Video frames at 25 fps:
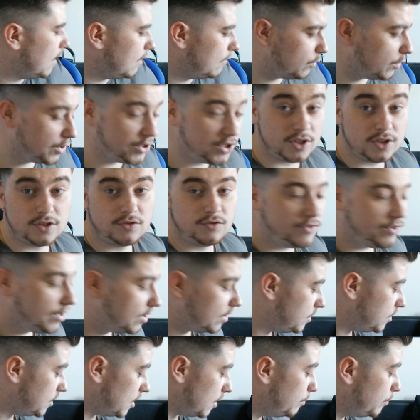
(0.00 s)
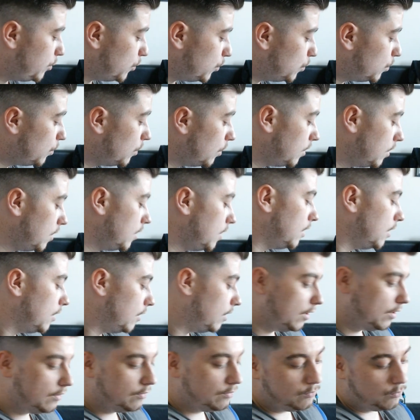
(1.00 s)
which is really simple
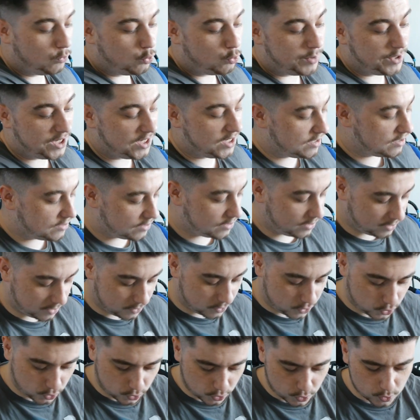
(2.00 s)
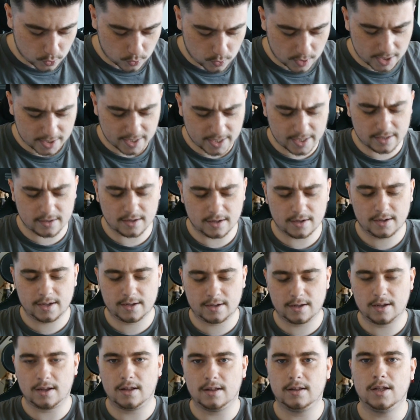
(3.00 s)
and will be easy to install, and then
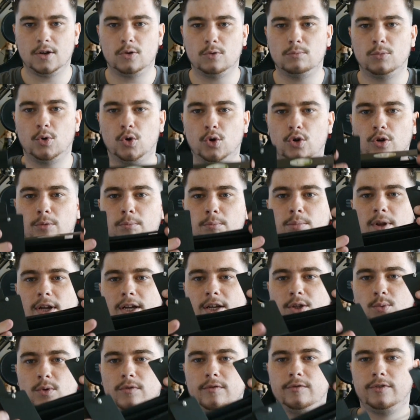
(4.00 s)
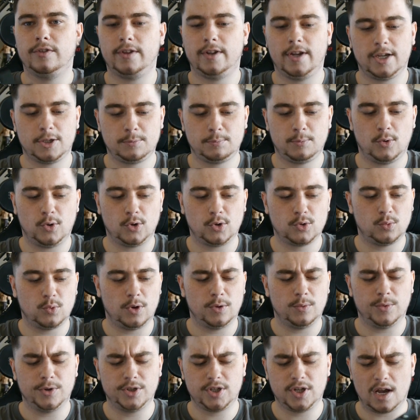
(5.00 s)
a little more complex one for the Xbox
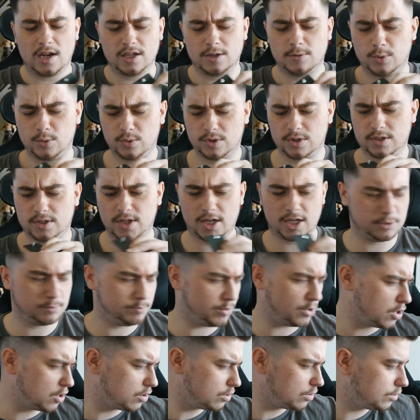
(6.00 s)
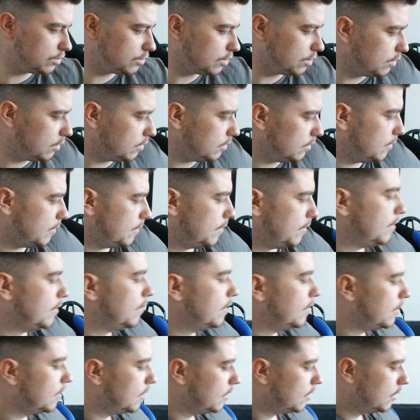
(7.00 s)
One, which has about 6 parts.
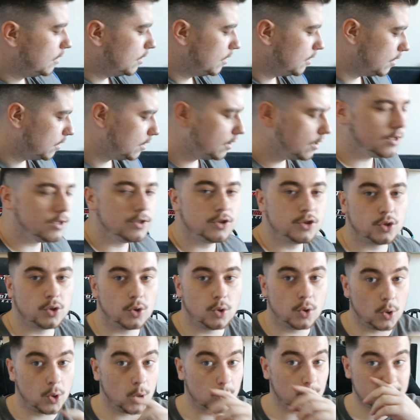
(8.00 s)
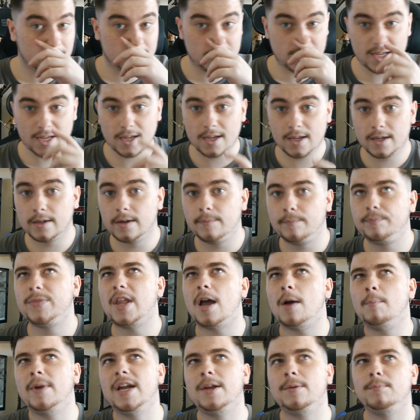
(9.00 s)
So today
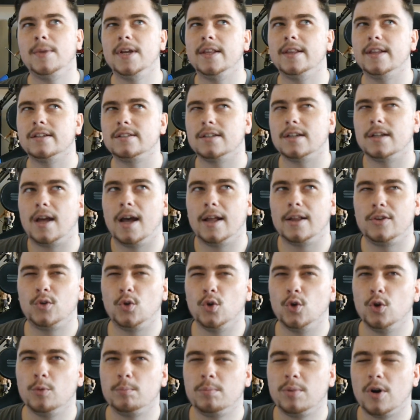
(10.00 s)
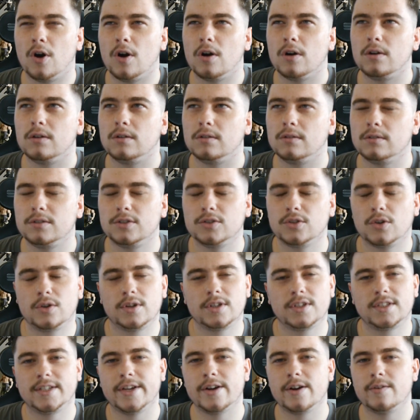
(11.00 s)
I might make this a two-part sort
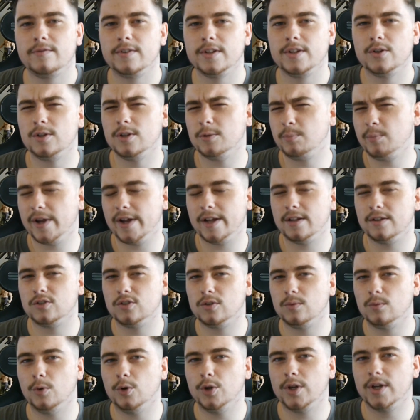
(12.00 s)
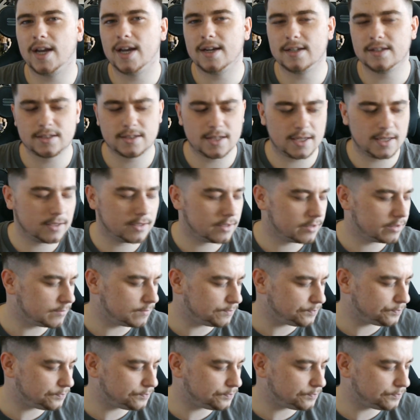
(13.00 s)
of setup video. It depends on what you guys think.